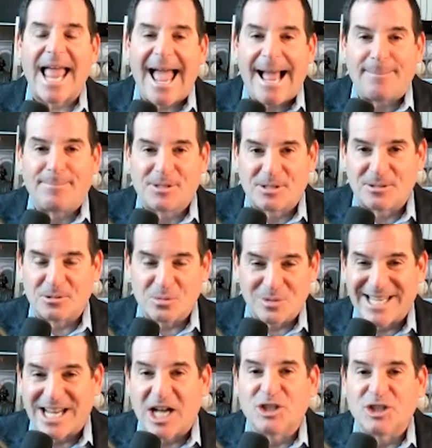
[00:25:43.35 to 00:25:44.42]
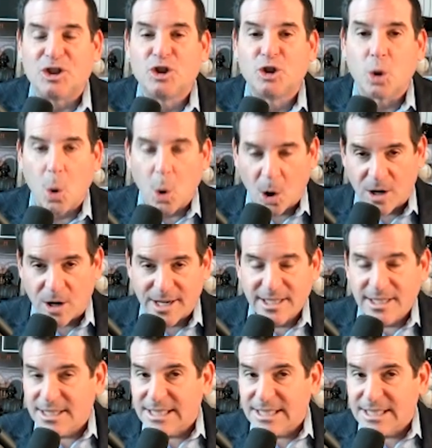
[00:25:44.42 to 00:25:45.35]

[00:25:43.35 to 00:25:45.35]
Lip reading: absolutely adored,